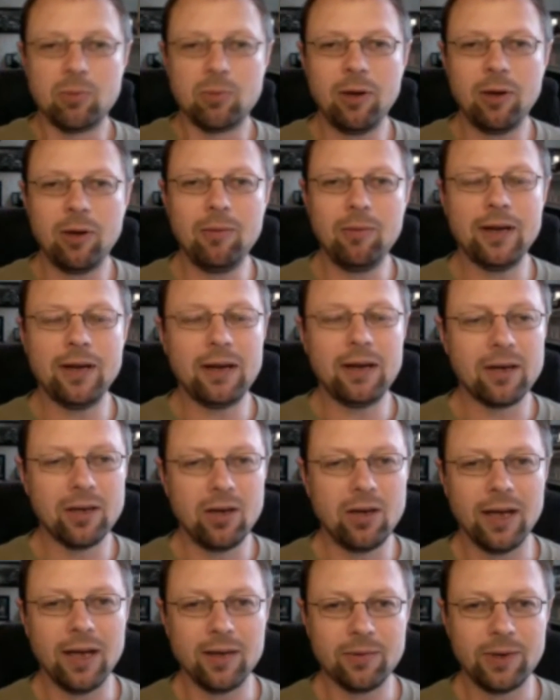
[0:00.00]
you probably
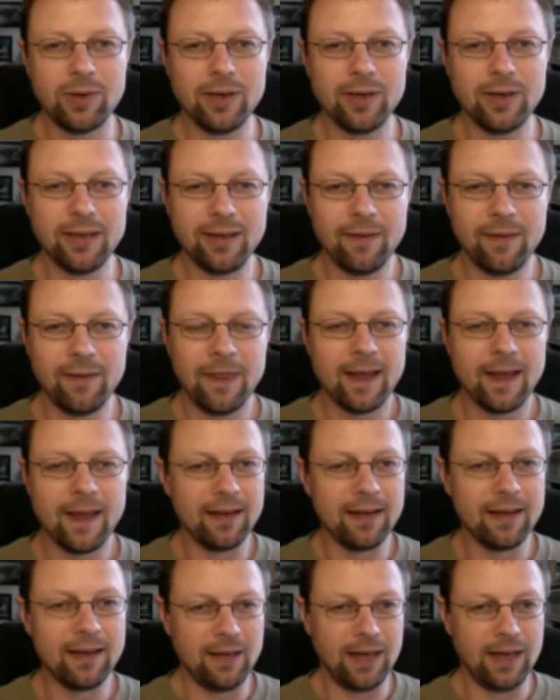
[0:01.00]
are not really
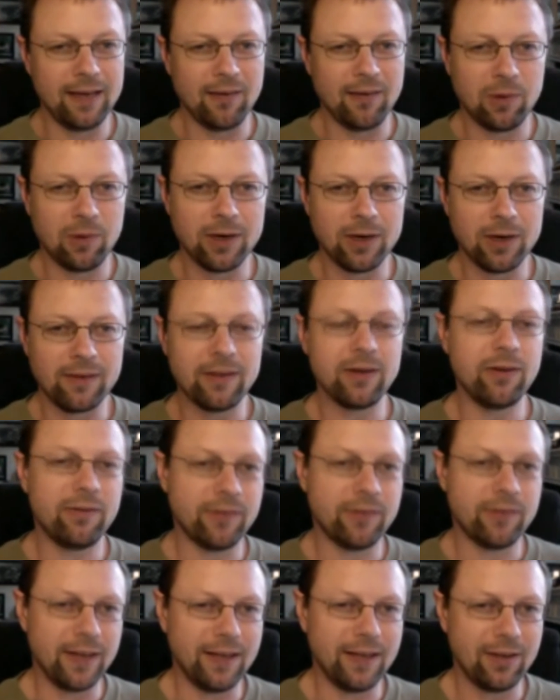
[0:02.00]
in the line of work
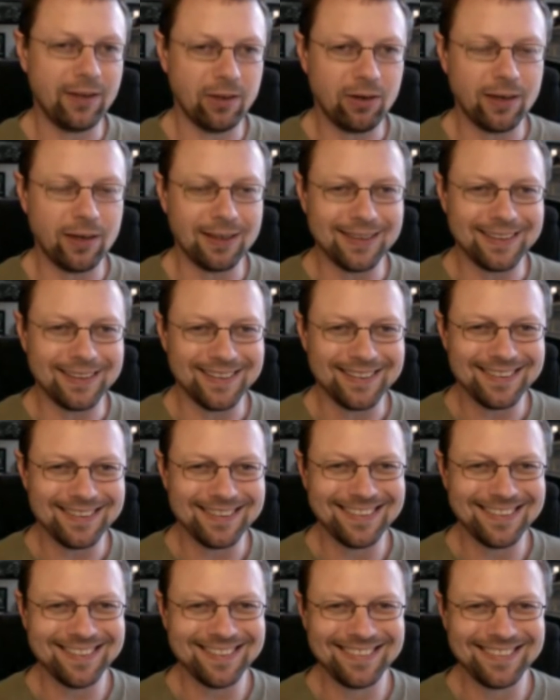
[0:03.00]
that you think you are in.
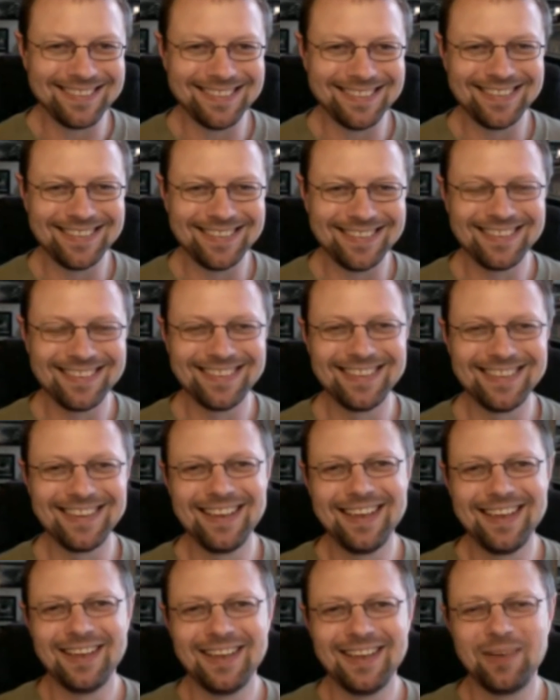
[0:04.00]

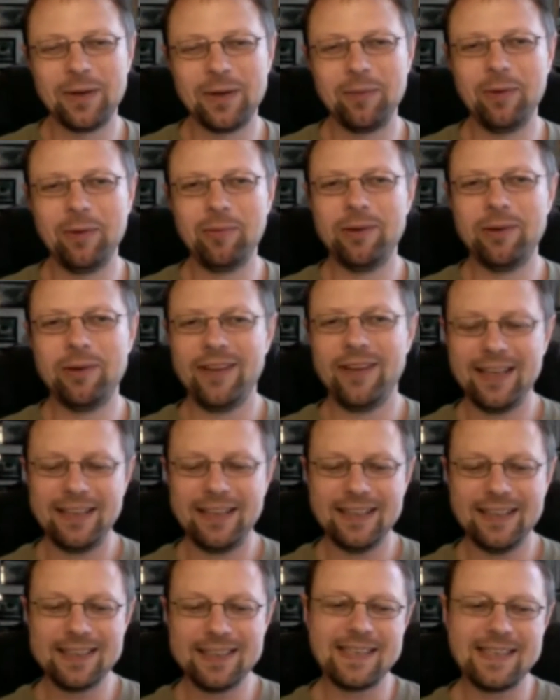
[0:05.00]
What I mean by
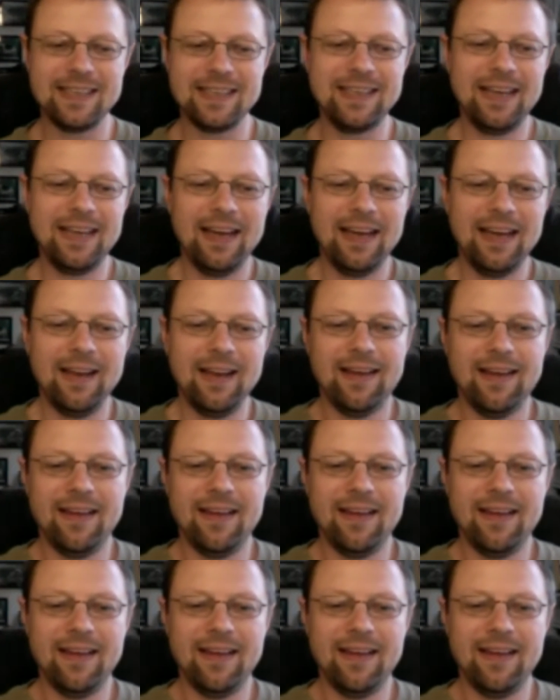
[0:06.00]
that is that